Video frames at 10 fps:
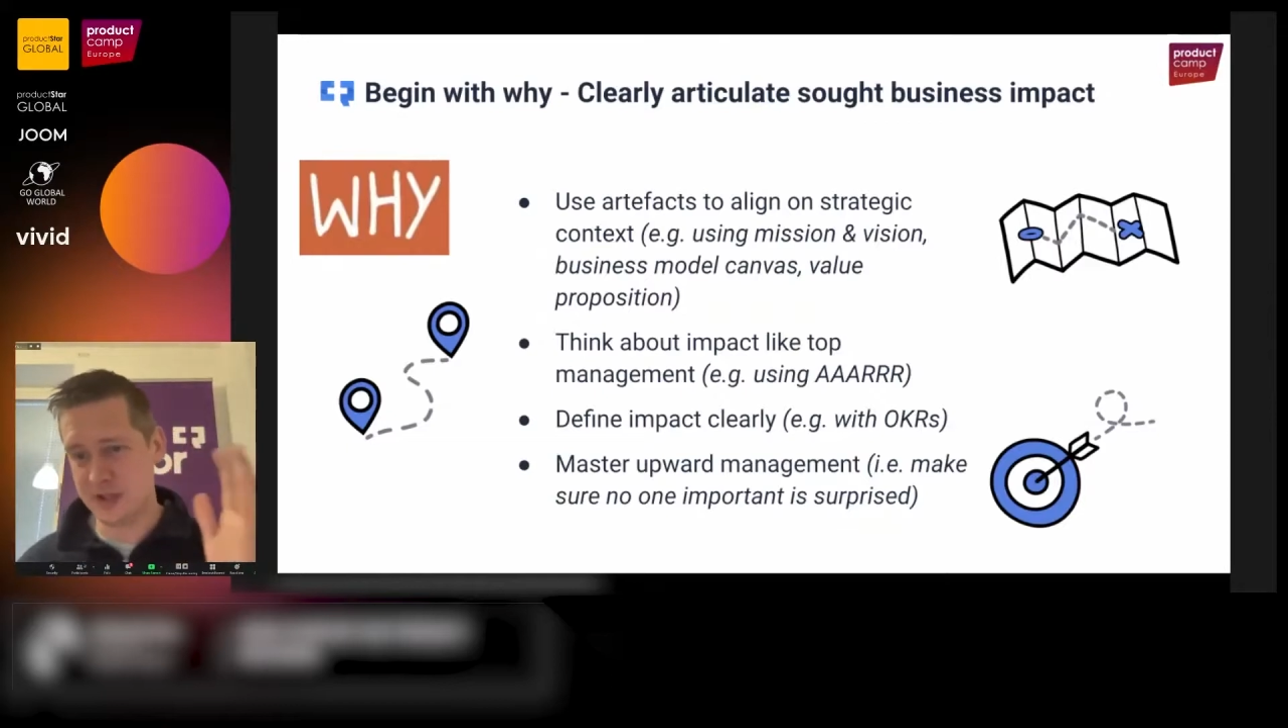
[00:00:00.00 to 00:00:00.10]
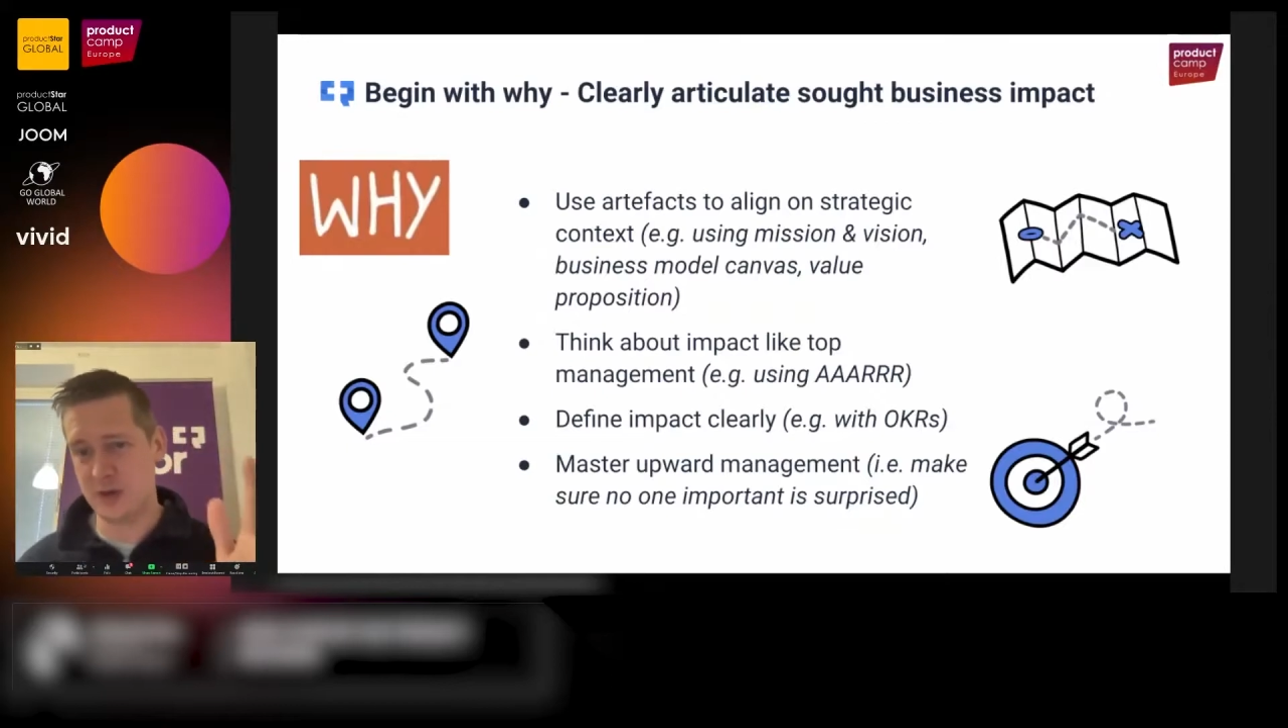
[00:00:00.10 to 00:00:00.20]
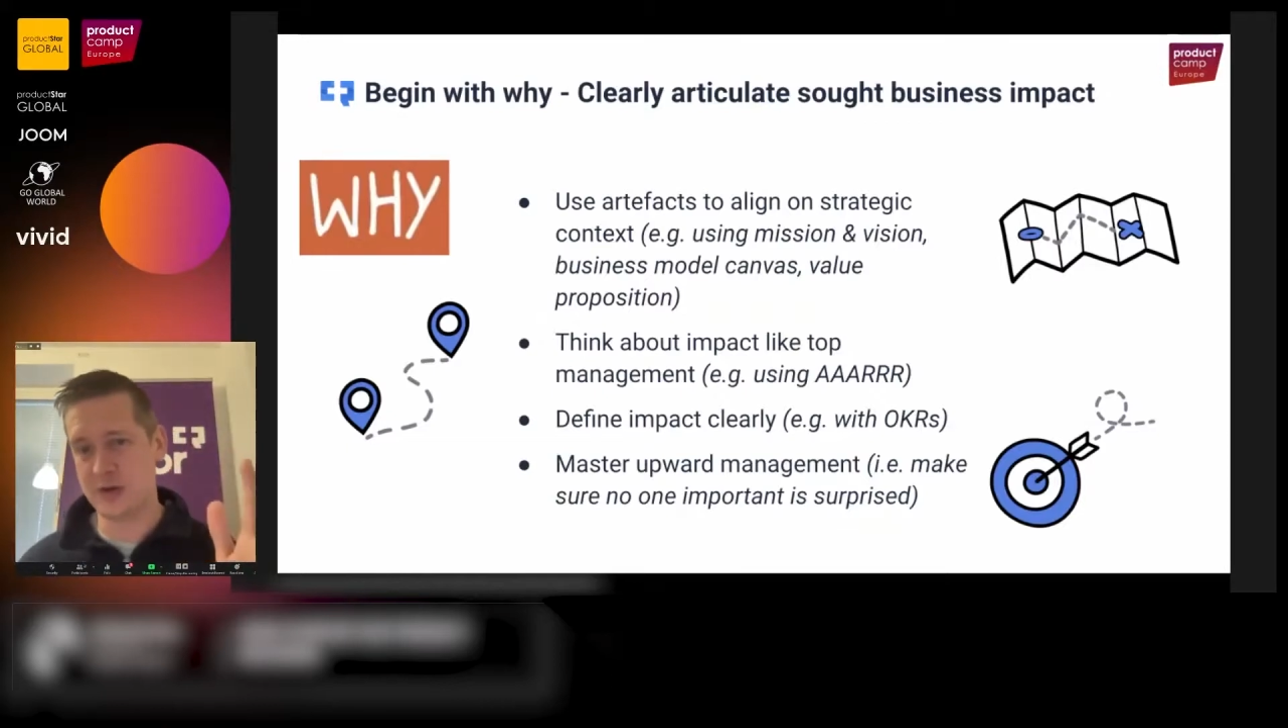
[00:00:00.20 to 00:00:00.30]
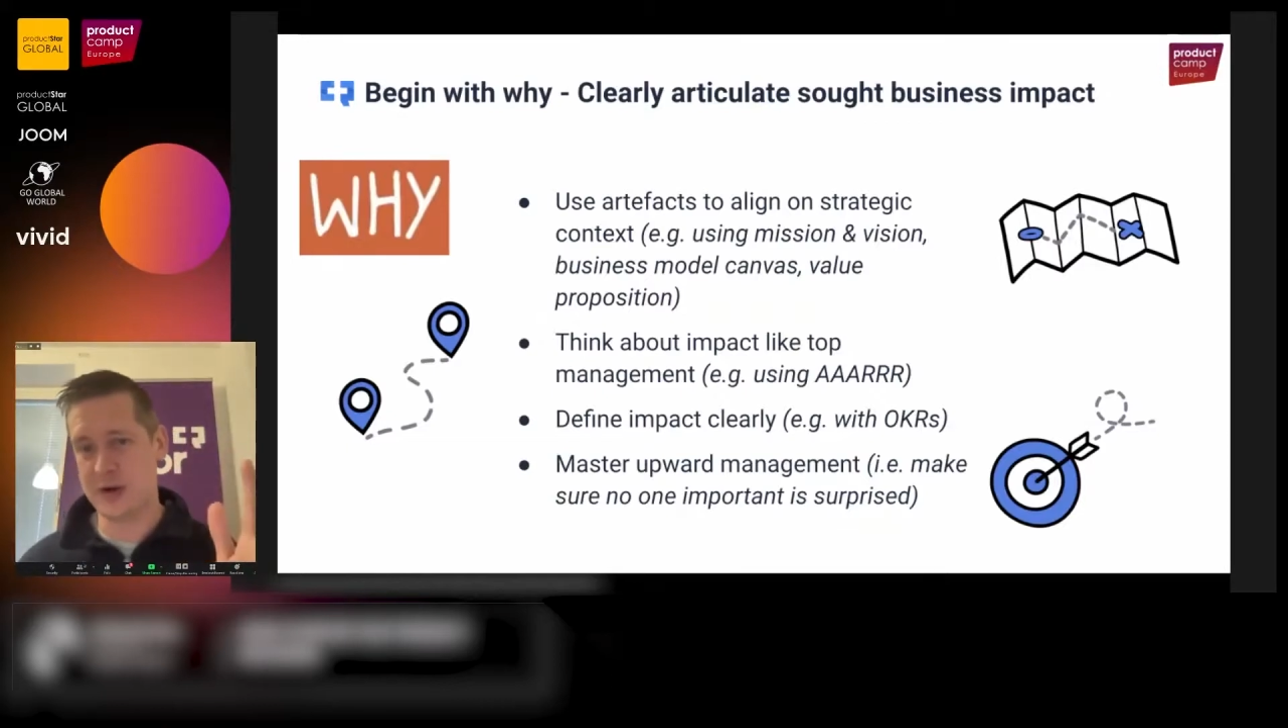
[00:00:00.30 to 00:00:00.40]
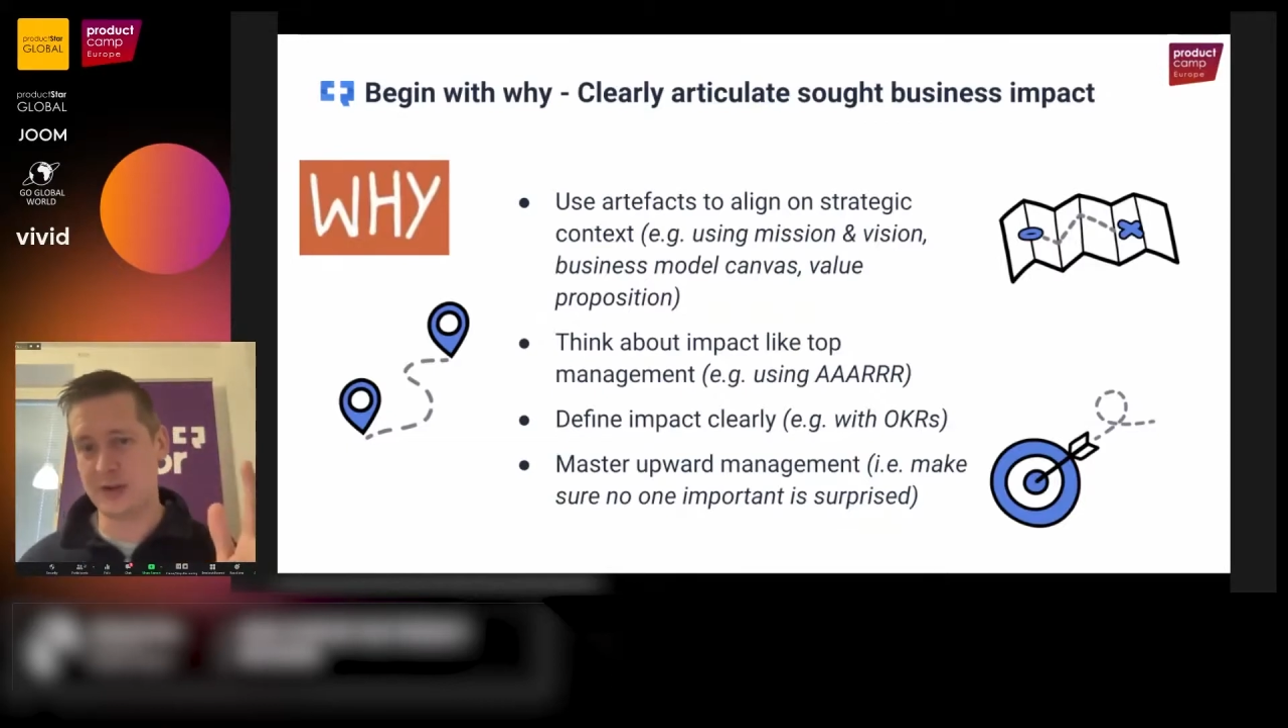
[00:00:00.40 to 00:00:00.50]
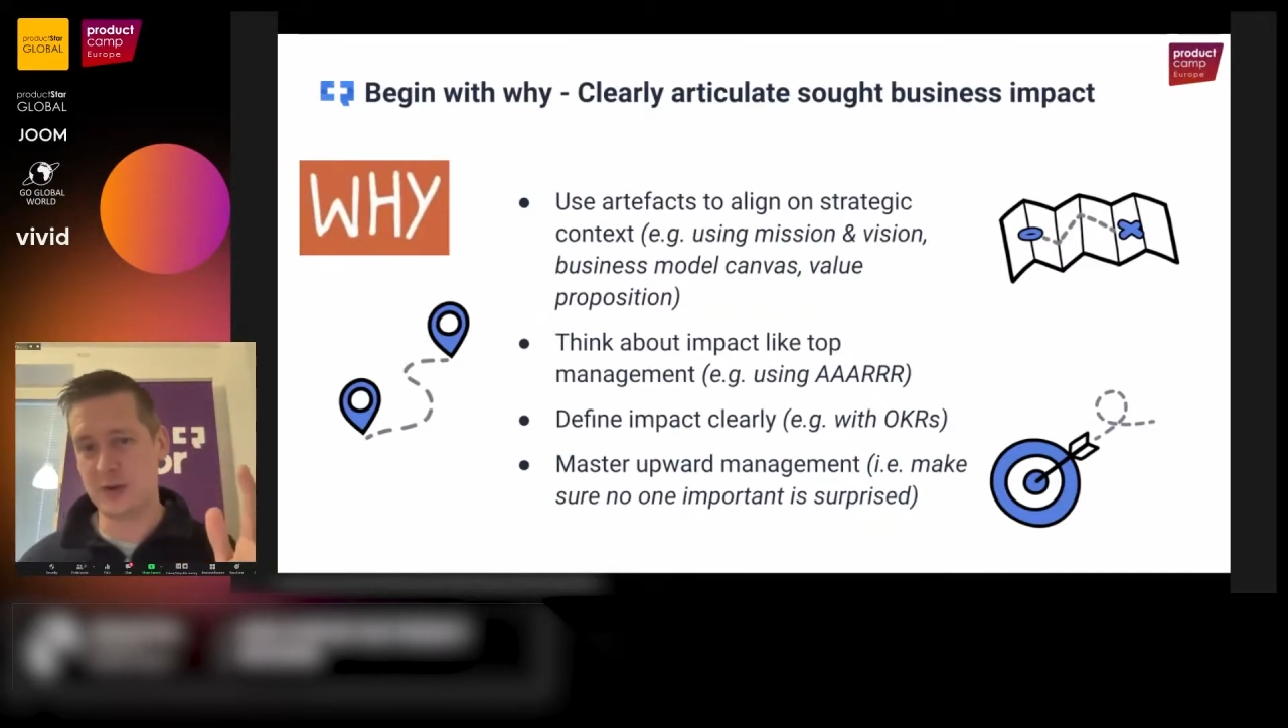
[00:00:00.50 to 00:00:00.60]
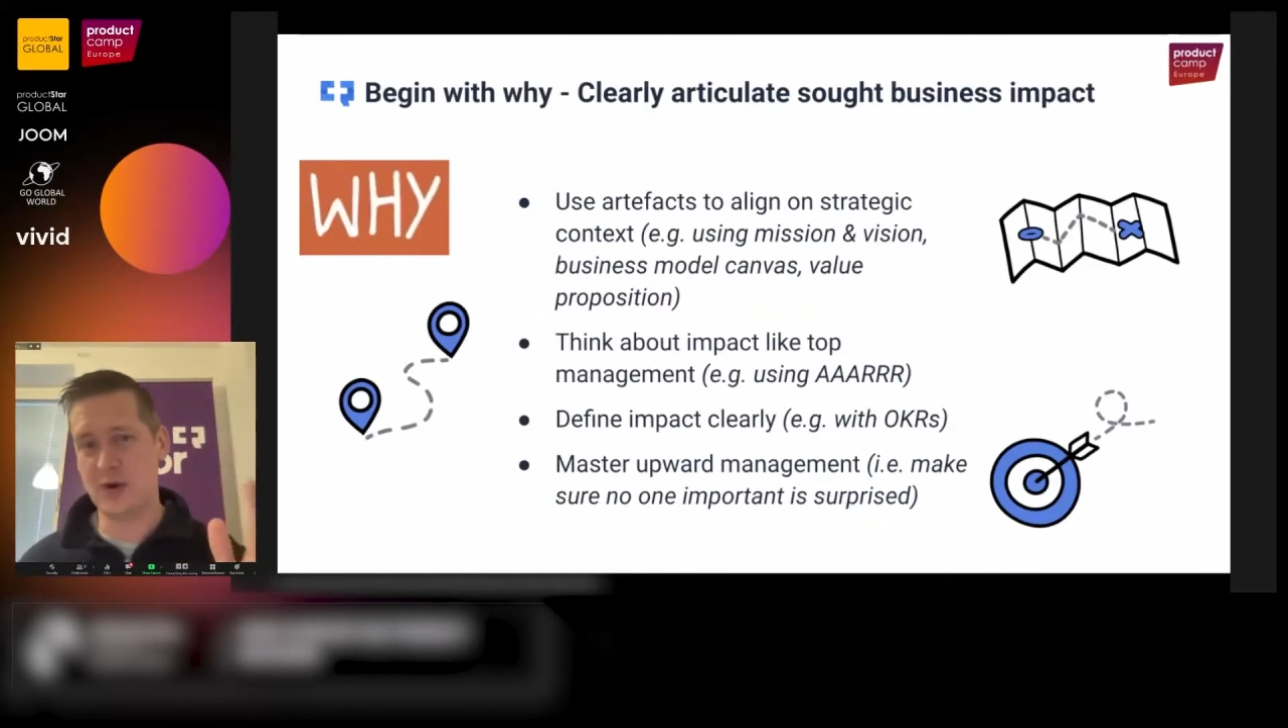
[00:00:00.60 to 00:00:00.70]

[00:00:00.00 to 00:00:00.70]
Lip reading: that you're trying